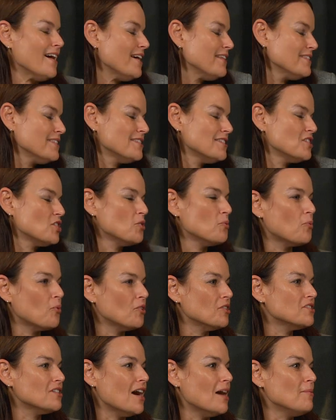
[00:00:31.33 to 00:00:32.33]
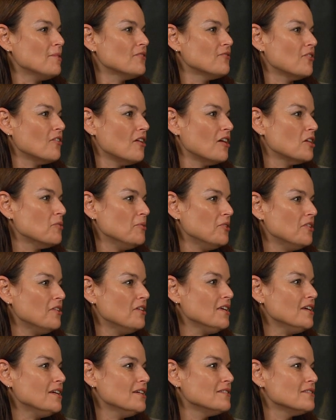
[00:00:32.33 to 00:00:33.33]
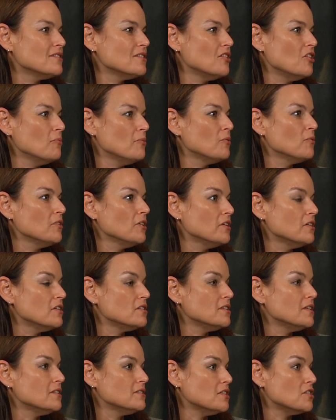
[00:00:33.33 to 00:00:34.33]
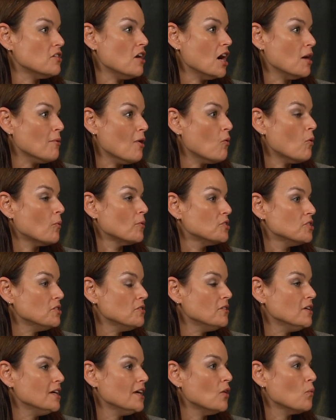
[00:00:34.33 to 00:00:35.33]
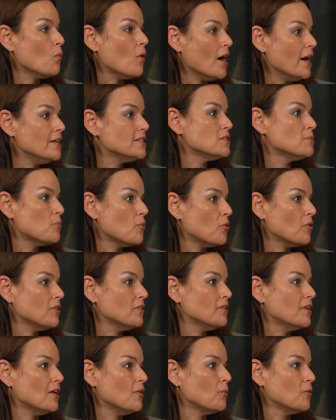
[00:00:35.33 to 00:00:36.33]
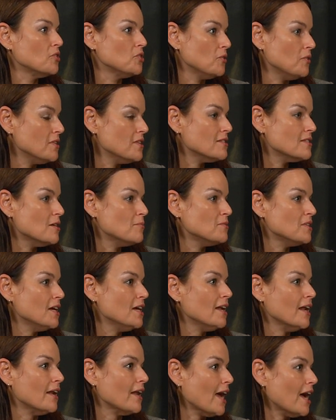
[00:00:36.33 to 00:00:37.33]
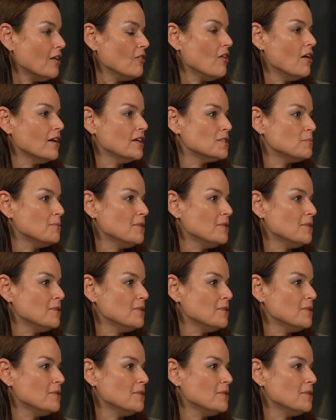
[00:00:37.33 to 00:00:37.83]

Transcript: and this is an important topic for our community, and so it'll be really good to talk about what we're doing and why it's important that we're doing this update and how long it's